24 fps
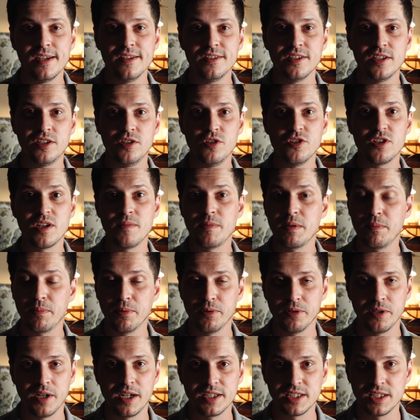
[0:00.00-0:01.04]
to do something
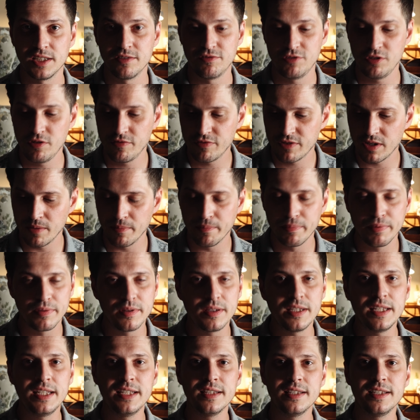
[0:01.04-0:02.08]
productive, you've
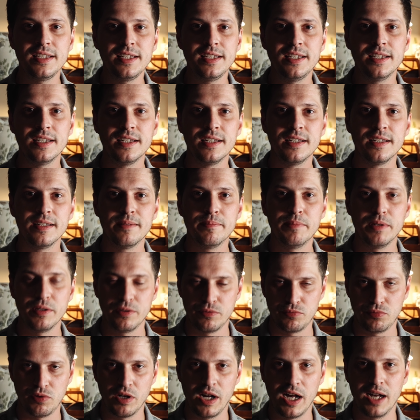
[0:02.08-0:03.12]
completely
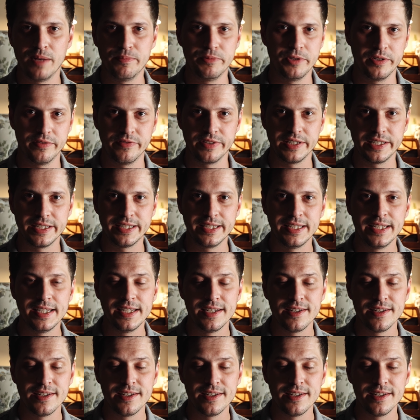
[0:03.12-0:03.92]
been robbed of it.